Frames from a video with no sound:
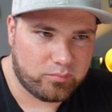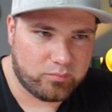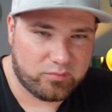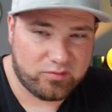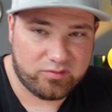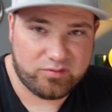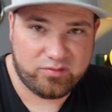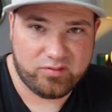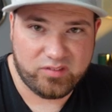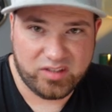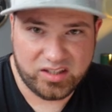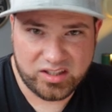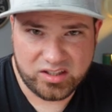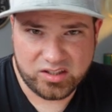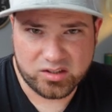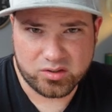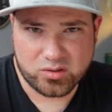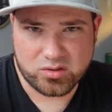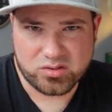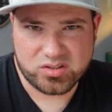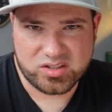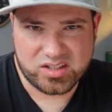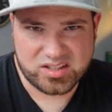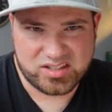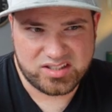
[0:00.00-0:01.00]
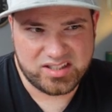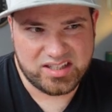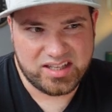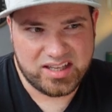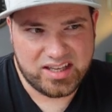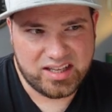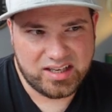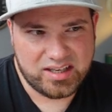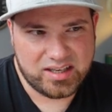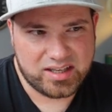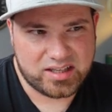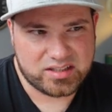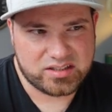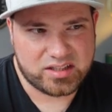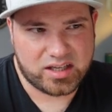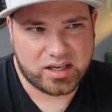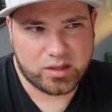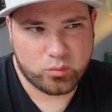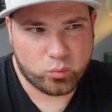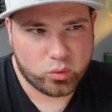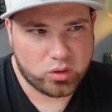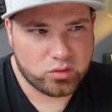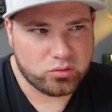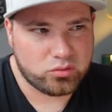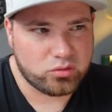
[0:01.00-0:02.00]
videos is the index I
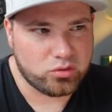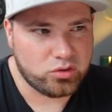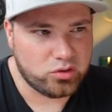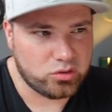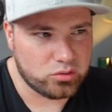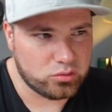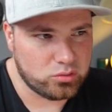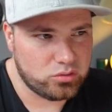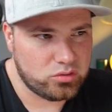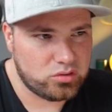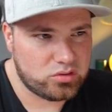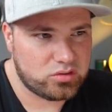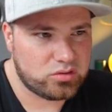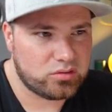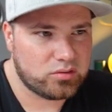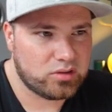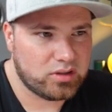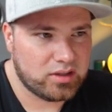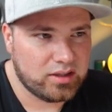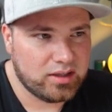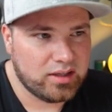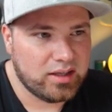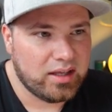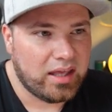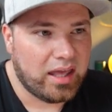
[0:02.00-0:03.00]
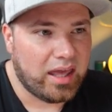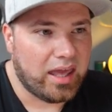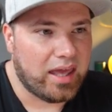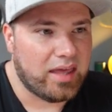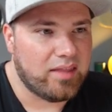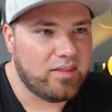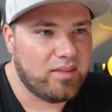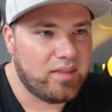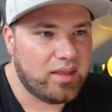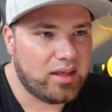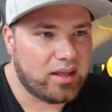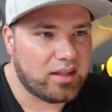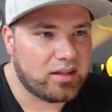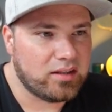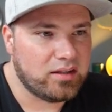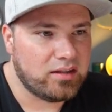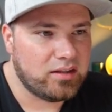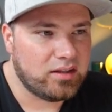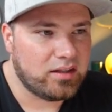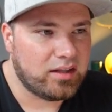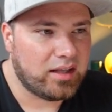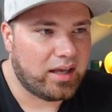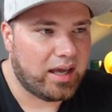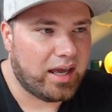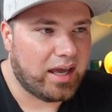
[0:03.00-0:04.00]
want to use. And
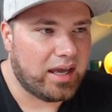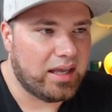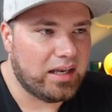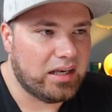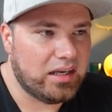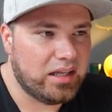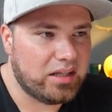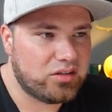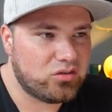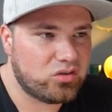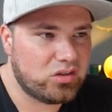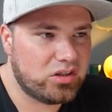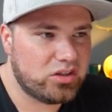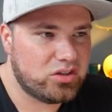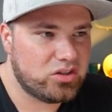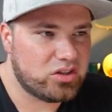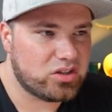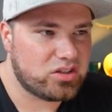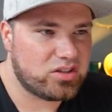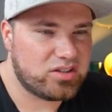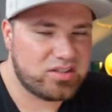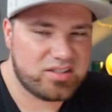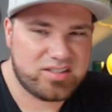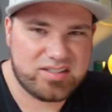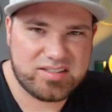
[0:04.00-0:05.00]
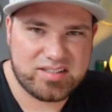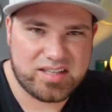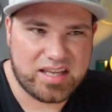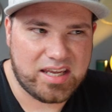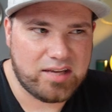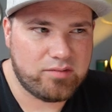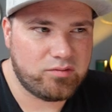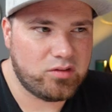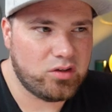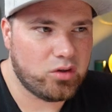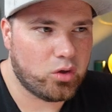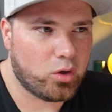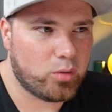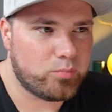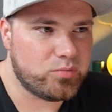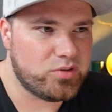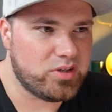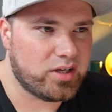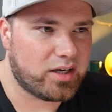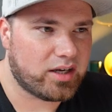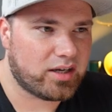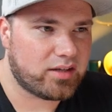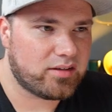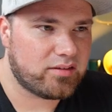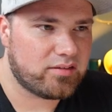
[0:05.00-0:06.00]
then I literally just save the
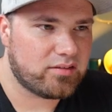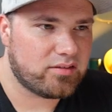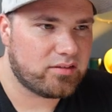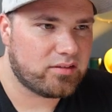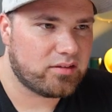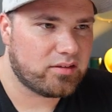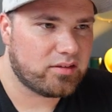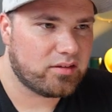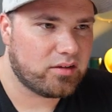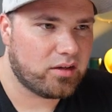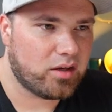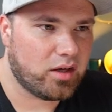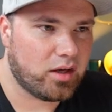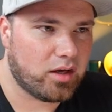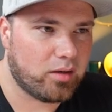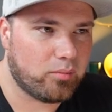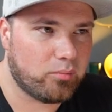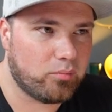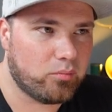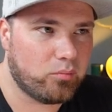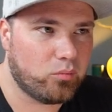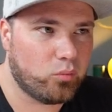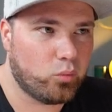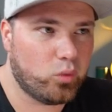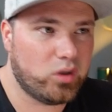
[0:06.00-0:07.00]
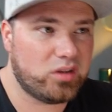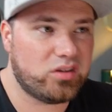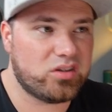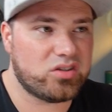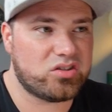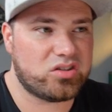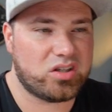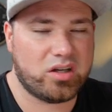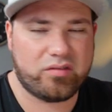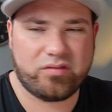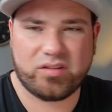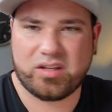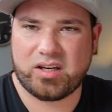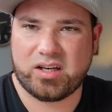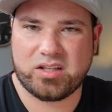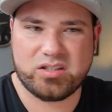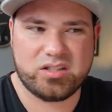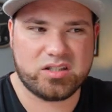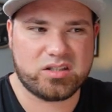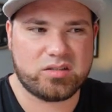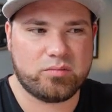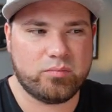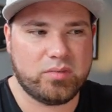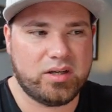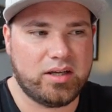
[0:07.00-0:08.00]
objects with the stuff that I
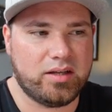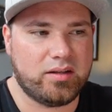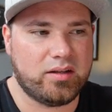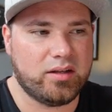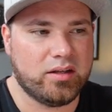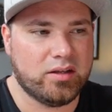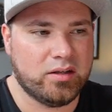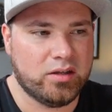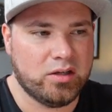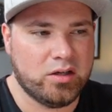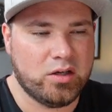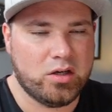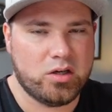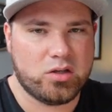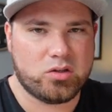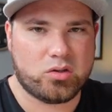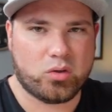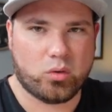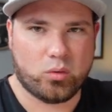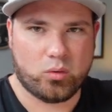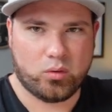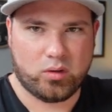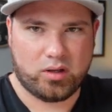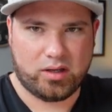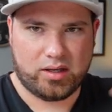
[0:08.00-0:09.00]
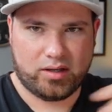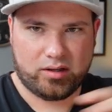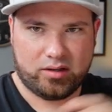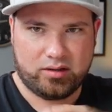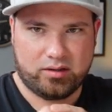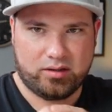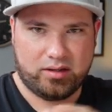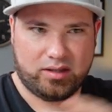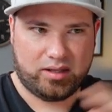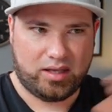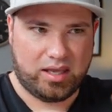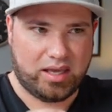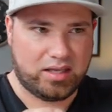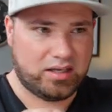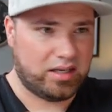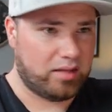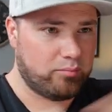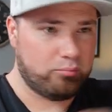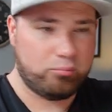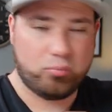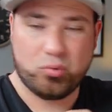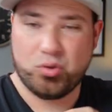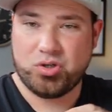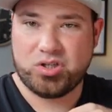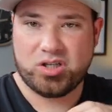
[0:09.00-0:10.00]
just made. So, and then
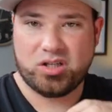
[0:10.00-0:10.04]
push